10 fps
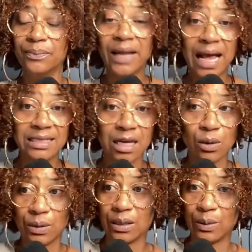But I
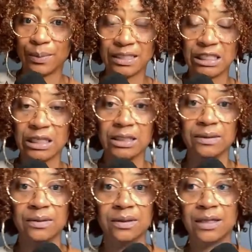dealt with it with my
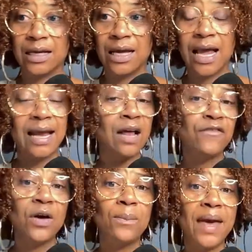son. And I
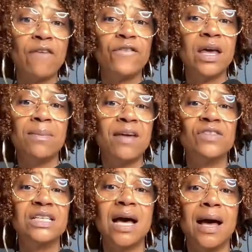felt bad for him
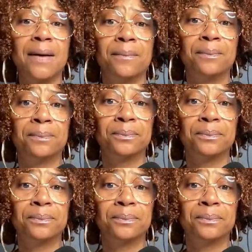every time.